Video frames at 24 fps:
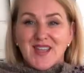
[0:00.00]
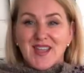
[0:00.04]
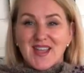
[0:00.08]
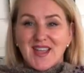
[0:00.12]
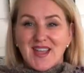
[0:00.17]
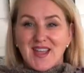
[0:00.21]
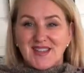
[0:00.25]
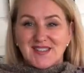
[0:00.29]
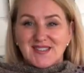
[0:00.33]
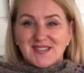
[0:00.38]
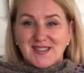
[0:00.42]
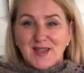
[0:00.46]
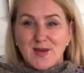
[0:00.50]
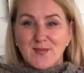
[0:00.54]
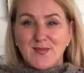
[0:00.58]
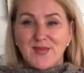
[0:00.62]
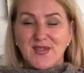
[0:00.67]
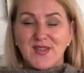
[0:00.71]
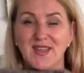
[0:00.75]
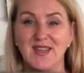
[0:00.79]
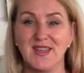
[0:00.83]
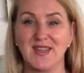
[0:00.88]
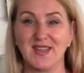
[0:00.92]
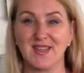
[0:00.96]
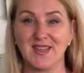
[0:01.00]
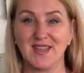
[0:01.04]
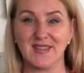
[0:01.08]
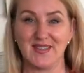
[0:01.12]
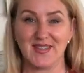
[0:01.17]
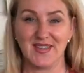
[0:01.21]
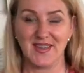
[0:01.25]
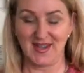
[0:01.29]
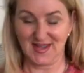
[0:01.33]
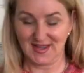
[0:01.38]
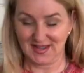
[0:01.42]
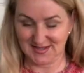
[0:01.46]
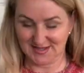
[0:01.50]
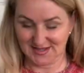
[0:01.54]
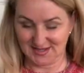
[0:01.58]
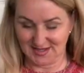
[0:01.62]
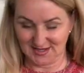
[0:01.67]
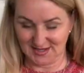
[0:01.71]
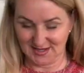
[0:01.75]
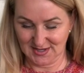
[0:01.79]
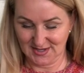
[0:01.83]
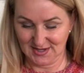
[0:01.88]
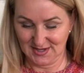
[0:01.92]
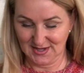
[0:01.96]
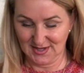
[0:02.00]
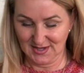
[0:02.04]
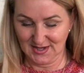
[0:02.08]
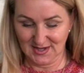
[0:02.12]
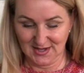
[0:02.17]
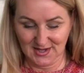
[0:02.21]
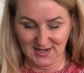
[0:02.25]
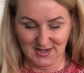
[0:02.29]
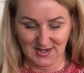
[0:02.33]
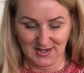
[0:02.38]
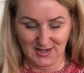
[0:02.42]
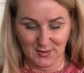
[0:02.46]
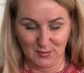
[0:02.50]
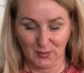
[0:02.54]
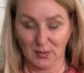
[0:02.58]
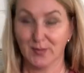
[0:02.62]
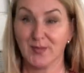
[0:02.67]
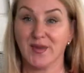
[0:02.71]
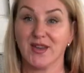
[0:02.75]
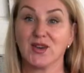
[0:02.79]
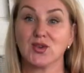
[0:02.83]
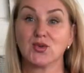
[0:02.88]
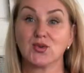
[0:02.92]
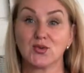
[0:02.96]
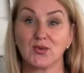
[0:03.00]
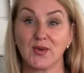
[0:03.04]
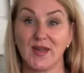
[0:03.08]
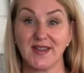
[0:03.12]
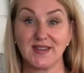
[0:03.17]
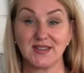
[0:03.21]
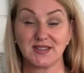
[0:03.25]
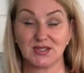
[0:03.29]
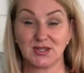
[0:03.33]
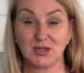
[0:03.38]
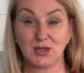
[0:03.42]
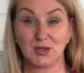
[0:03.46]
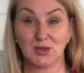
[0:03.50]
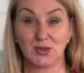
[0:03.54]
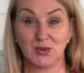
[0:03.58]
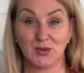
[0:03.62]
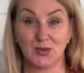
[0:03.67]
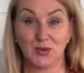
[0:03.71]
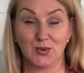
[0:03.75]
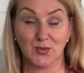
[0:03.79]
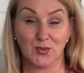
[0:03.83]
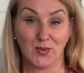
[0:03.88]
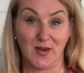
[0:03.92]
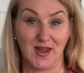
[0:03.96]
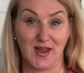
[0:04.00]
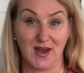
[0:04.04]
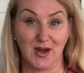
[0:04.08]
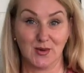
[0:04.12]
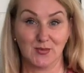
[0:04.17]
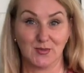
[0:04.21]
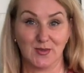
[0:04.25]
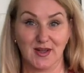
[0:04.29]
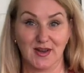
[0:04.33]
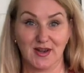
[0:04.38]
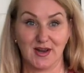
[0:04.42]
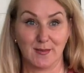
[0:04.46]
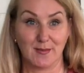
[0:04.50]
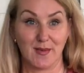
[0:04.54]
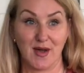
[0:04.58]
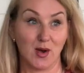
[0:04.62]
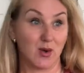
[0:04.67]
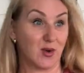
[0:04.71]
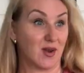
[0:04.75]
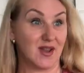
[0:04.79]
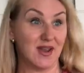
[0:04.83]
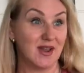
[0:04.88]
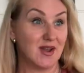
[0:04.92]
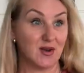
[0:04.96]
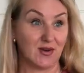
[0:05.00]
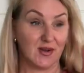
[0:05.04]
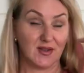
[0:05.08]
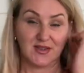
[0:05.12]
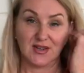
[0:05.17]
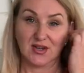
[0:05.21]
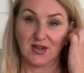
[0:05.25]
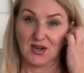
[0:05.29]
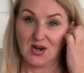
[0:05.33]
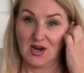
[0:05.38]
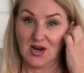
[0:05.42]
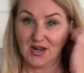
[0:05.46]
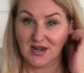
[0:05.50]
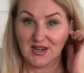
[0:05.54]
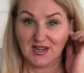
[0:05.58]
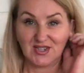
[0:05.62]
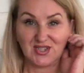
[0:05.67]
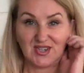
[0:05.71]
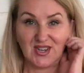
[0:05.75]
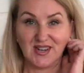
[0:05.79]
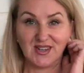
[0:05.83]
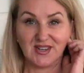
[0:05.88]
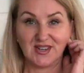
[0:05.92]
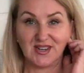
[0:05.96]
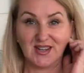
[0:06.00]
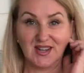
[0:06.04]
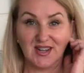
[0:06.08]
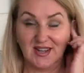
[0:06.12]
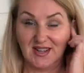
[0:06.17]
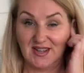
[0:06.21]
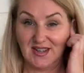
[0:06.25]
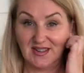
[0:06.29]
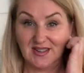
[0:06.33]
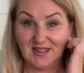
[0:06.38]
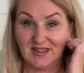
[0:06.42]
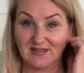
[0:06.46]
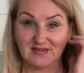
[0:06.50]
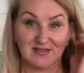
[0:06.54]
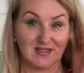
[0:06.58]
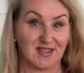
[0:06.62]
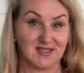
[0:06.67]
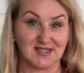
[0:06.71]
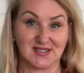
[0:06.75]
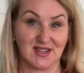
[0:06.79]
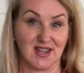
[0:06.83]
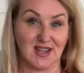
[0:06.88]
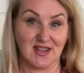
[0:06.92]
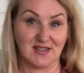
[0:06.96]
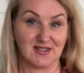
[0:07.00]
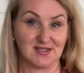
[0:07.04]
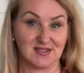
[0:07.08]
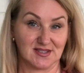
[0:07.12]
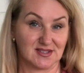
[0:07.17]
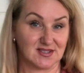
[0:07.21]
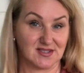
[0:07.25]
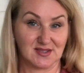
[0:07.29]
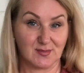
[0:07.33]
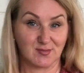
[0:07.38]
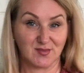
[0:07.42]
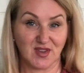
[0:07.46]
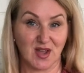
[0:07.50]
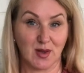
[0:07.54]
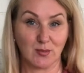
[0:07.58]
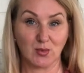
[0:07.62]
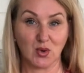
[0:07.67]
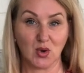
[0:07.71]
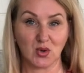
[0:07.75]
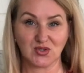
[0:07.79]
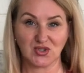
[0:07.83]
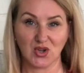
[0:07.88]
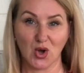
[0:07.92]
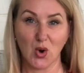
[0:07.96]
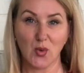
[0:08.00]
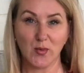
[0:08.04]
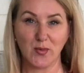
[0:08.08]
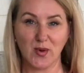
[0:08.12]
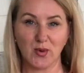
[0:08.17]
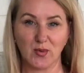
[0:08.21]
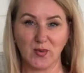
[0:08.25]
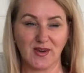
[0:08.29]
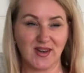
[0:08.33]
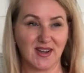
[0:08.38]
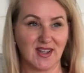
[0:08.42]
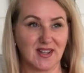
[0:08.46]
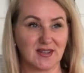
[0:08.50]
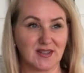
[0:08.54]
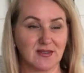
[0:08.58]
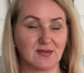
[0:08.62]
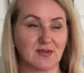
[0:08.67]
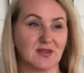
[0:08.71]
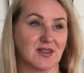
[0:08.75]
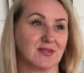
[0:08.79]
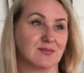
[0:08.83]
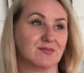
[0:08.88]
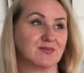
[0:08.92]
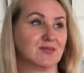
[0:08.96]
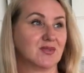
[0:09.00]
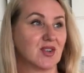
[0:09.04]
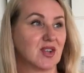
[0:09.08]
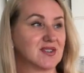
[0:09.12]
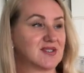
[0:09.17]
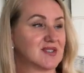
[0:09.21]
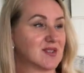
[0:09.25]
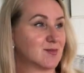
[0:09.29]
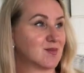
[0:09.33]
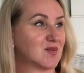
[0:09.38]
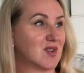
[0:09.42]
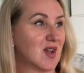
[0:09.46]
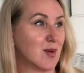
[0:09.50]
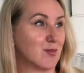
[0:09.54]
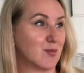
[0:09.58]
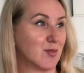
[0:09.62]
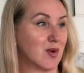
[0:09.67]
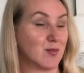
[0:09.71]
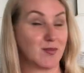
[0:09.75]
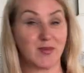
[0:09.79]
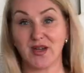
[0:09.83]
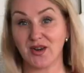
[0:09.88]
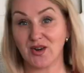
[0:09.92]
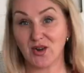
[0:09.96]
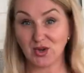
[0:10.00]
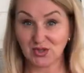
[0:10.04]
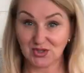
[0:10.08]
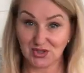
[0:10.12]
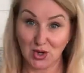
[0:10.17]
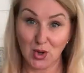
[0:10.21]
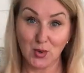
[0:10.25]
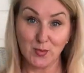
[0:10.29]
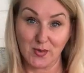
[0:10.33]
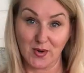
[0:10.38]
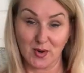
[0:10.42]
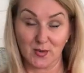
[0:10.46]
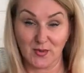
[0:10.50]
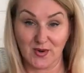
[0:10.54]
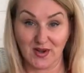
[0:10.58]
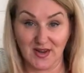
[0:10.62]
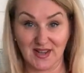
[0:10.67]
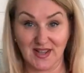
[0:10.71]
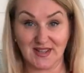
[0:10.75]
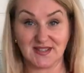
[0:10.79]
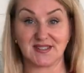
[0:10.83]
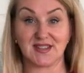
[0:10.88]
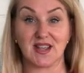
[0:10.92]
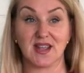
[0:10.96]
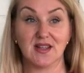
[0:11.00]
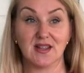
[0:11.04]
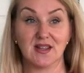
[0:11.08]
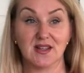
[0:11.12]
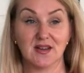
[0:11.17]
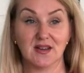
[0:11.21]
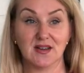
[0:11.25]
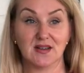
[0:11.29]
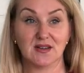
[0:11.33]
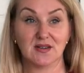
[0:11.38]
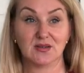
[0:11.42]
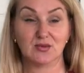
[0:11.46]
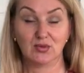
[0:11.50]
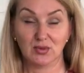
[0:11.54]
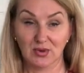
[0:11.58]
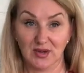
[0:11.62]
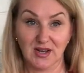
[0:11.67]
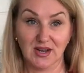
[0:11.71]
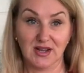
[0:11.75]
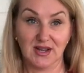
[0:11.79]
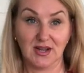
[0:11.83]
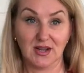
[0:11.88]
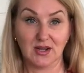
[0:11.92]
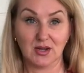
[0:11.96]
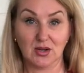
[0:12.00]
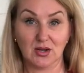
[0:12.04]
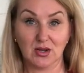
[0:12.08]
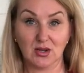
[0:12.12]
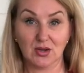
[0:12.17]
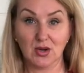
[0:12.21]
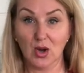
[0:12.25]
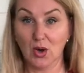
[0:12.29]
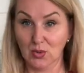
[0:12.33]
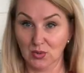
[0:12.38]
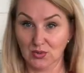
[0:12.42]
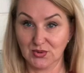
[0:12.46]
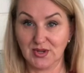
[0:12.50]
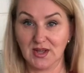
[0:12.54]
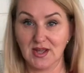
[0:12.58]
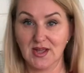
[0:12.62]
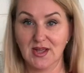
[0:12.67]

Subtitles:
It's something that will be great to wear when I'm out here at the cottage, and in, let's say, September, October, when it gets, or not September, but October when it gets really cold.